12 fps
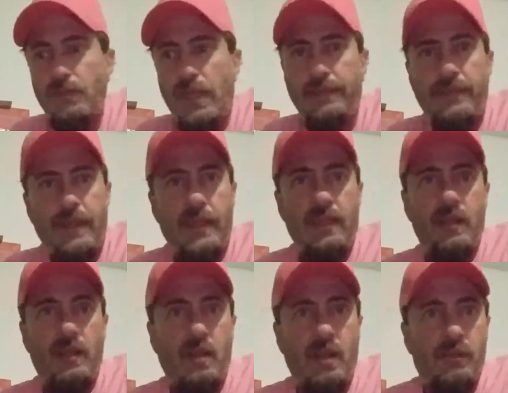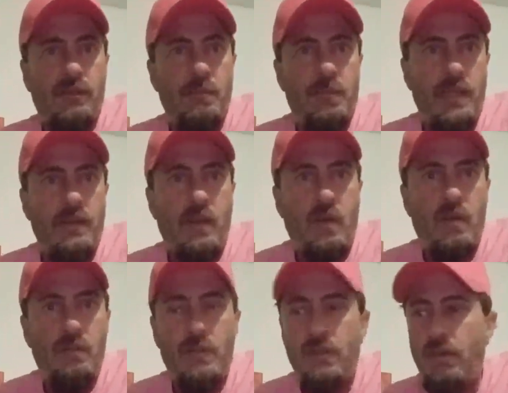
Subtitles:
I take it you're close to being home.